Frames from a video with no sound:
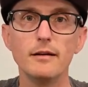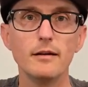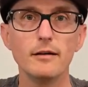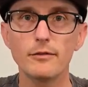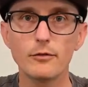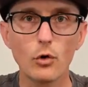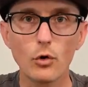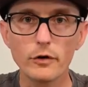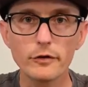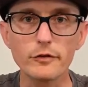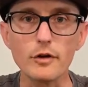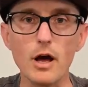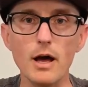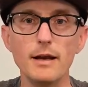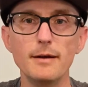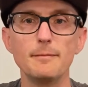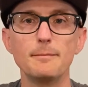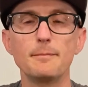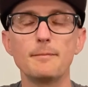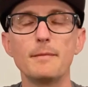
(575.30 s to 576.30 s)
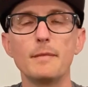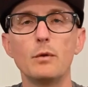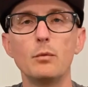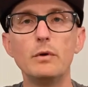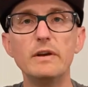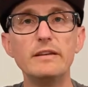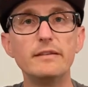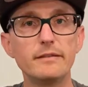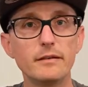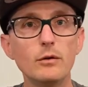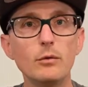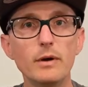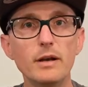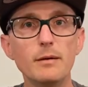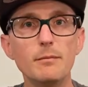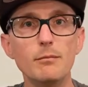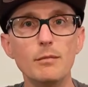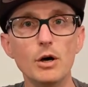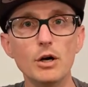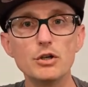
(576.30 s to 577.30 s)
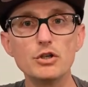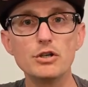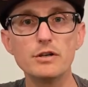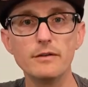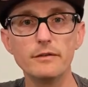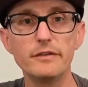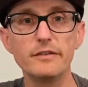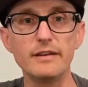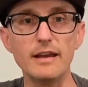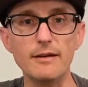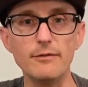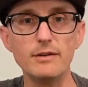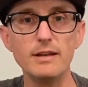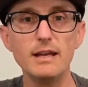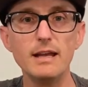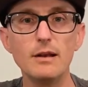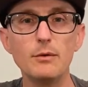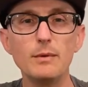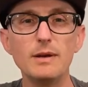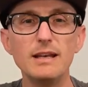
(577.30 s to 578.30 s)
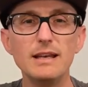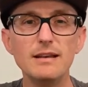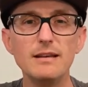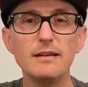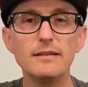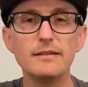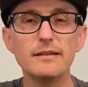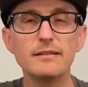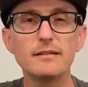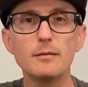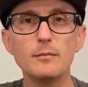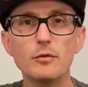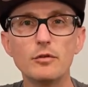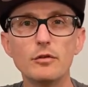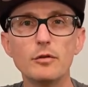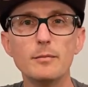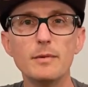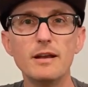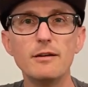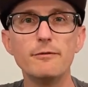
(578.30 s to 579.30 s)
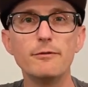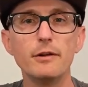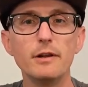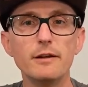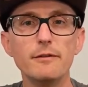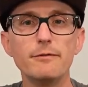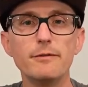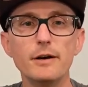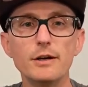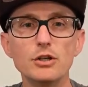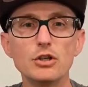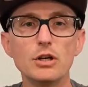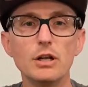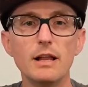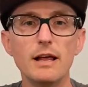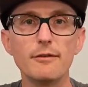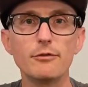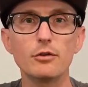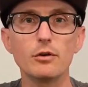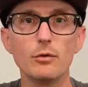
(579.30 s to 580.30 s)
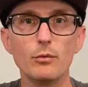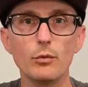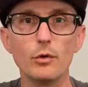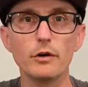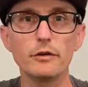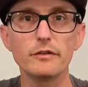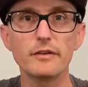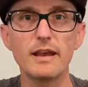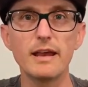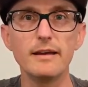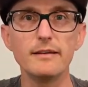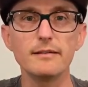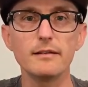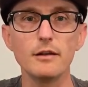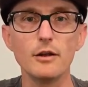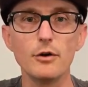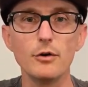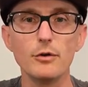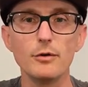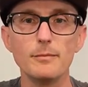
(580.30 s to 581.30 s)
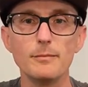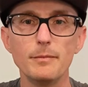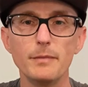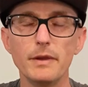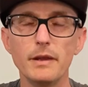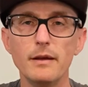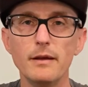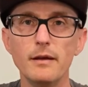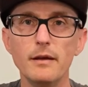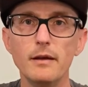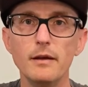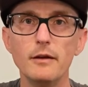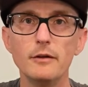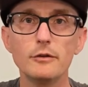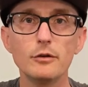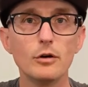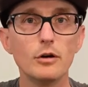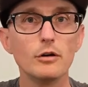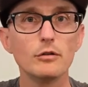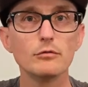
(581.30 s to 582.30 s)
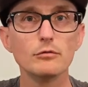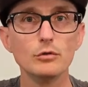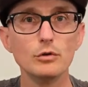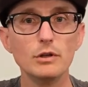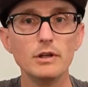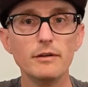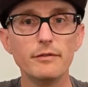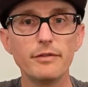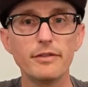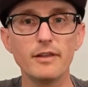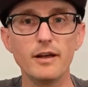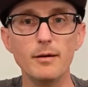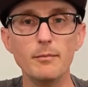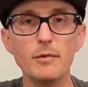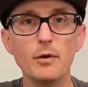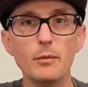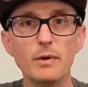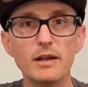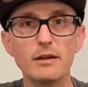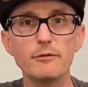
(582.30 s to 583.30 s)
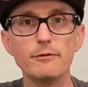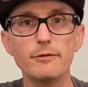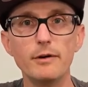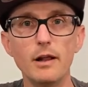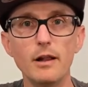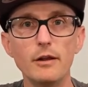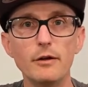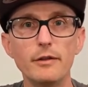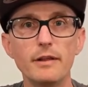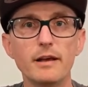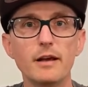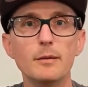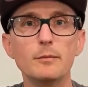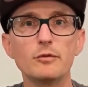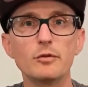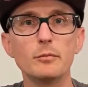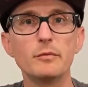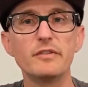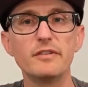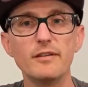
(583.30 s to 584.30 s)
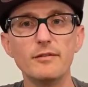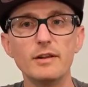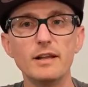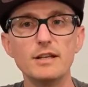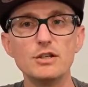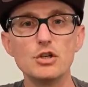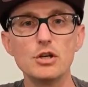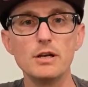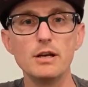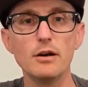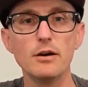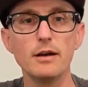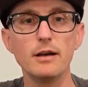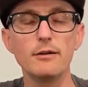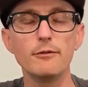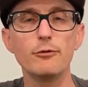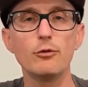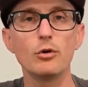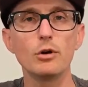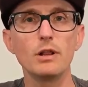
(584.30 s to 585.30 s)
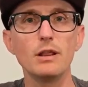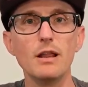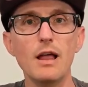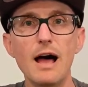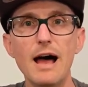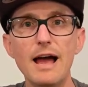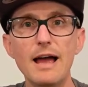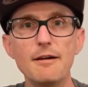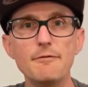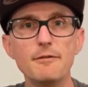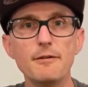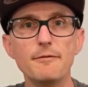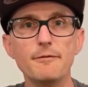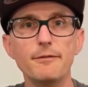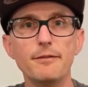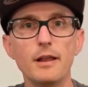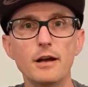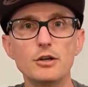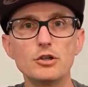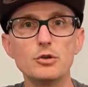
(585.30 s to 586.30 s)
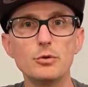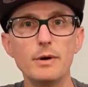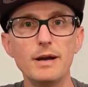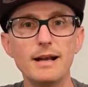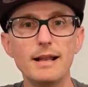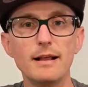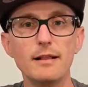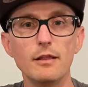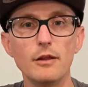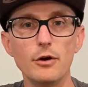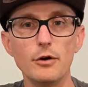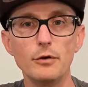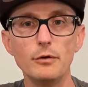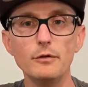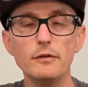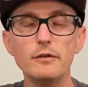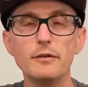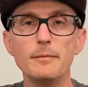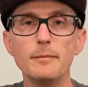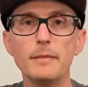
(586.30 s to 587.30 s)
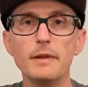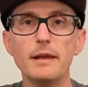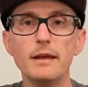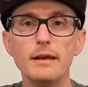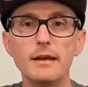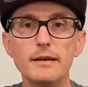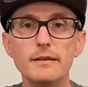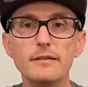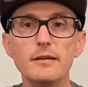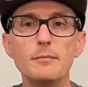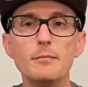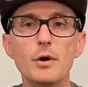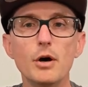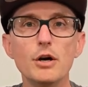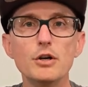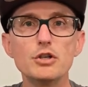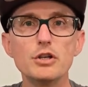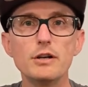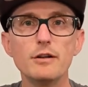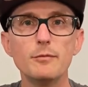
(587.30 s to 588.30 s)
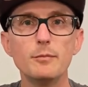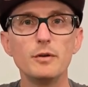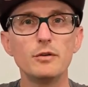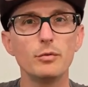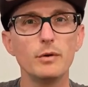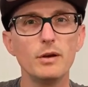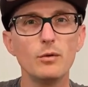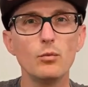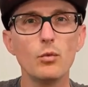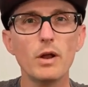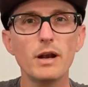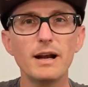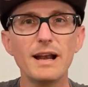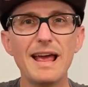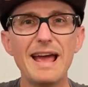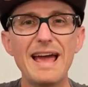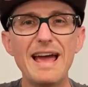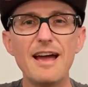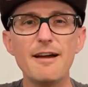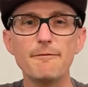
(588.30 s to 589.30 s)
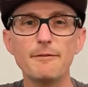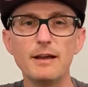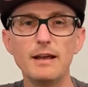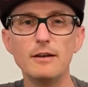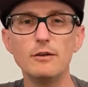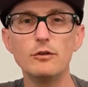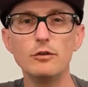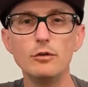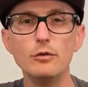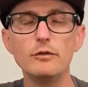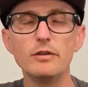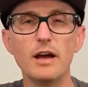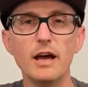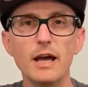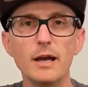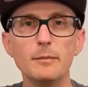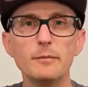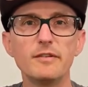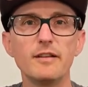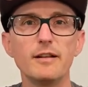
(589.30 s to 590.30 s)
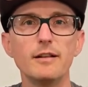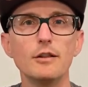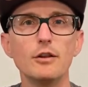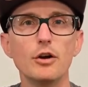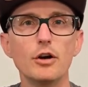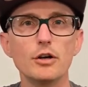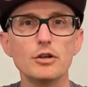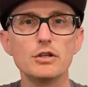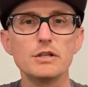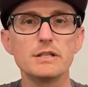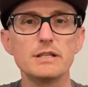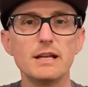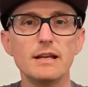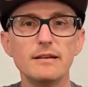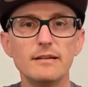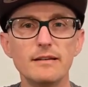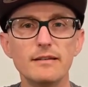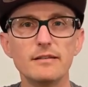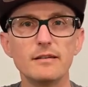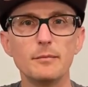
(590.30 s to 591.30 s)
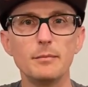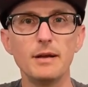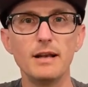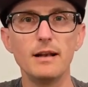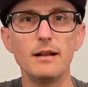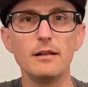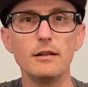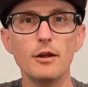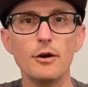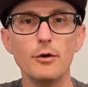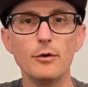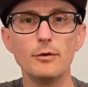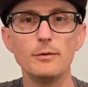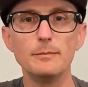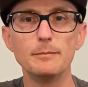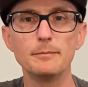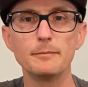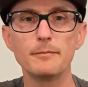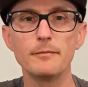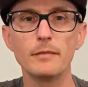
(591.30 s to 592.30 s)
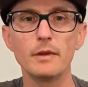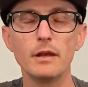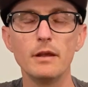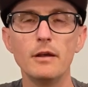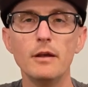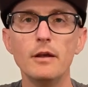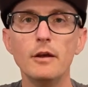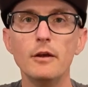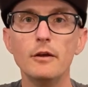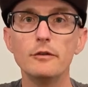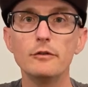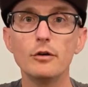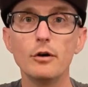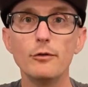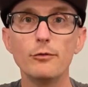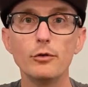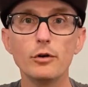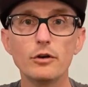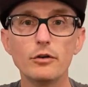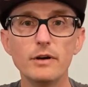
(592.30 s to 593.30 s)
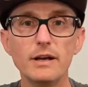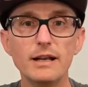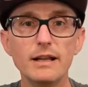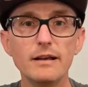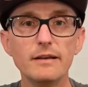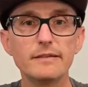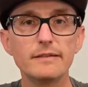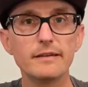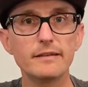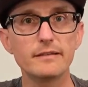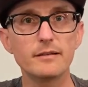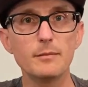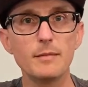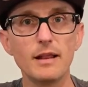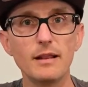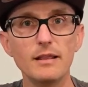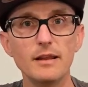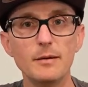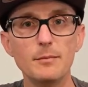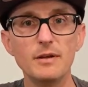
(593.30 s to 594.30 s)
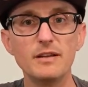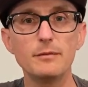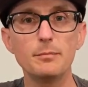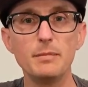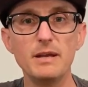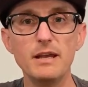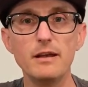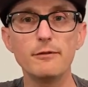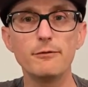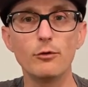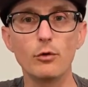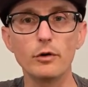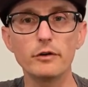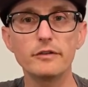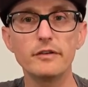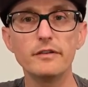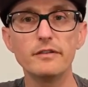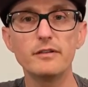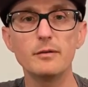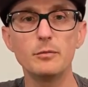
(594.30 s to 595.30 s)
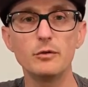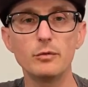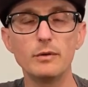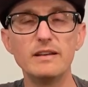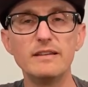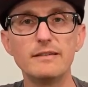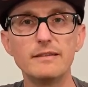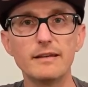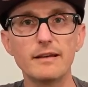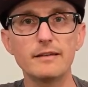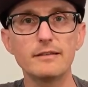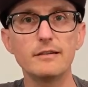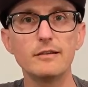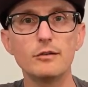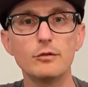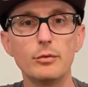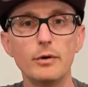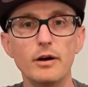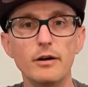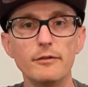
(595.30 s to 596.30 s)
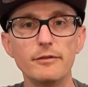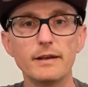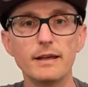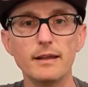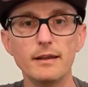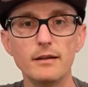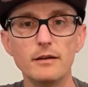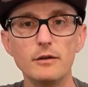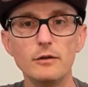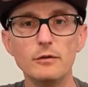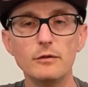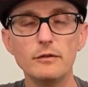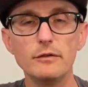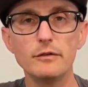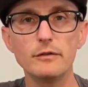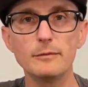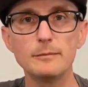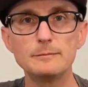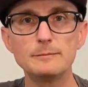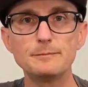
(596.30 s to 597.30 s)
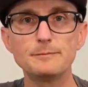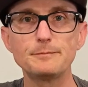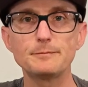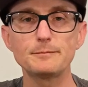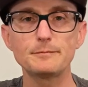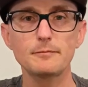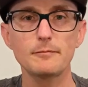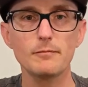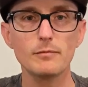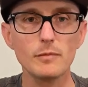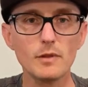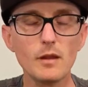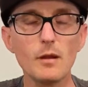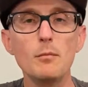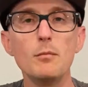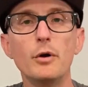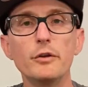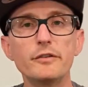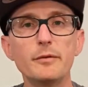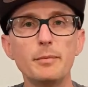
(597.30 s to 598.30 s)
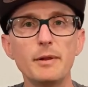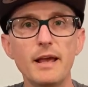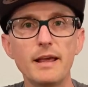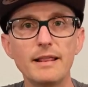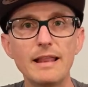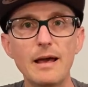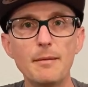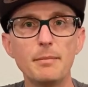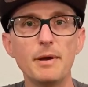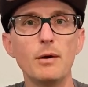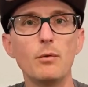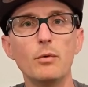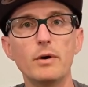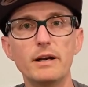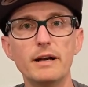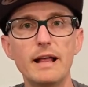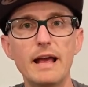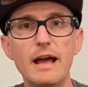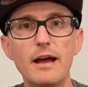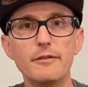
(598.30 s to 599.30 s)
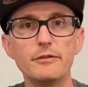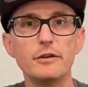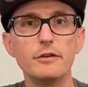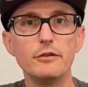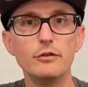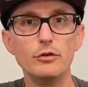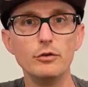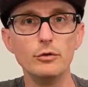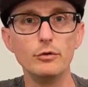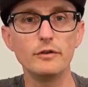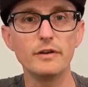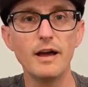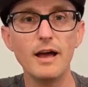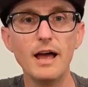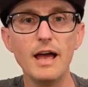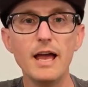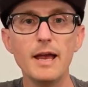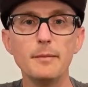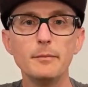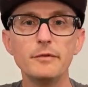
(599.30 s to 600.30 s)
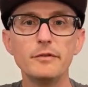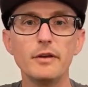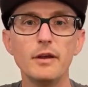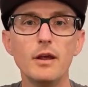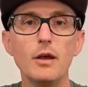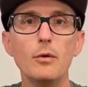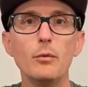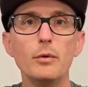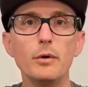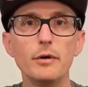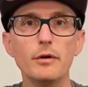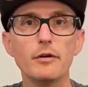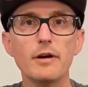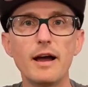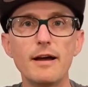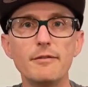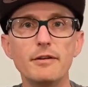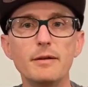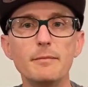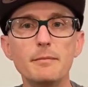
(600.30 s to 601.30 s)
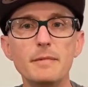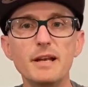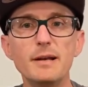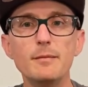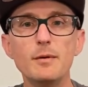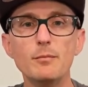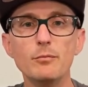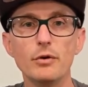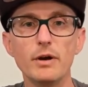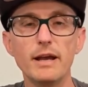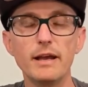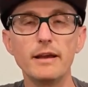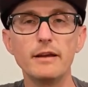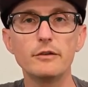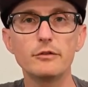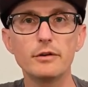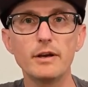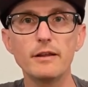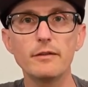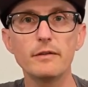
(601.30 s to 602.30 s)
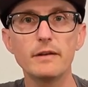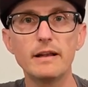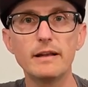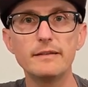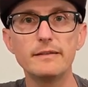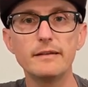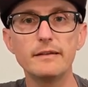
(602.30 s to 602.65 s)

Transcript: Of course not. We still want a margin of safety, and we need the system to remain fully functional after a worst-case load. So a rule of thumb that we can follow that comes from civil engineering for live, fluctuating loads is a margin of between 1.5 and 2 times the largest anticipated load. So if we're creating a system that limits peak forces to between 6 and 12 kilonewtons, multiplying that by 1.5 to 2 times, we arrive at a minimum braking strength for that